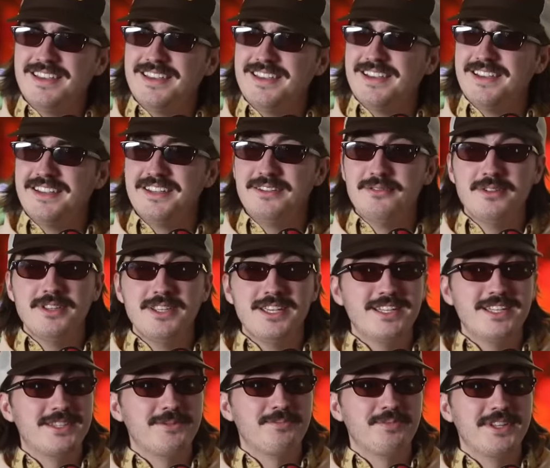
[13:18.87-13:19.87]
I didn't really get
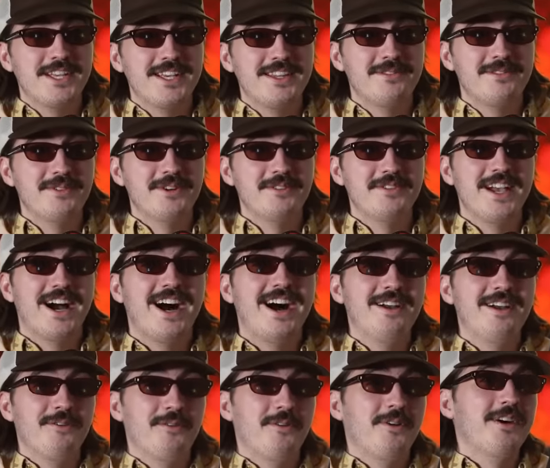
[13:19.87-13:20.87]
to play the movie I
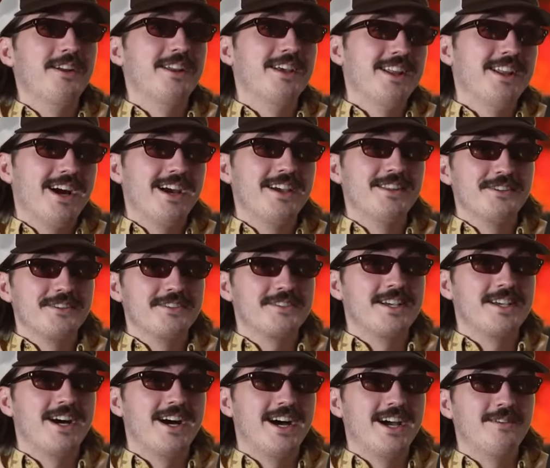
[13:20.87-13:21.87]
wanted either
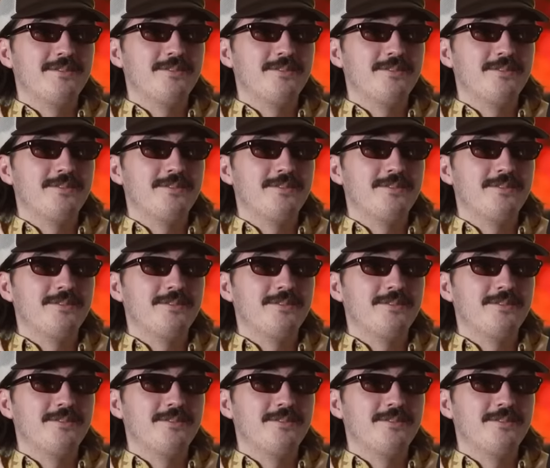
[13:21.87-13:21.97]
time.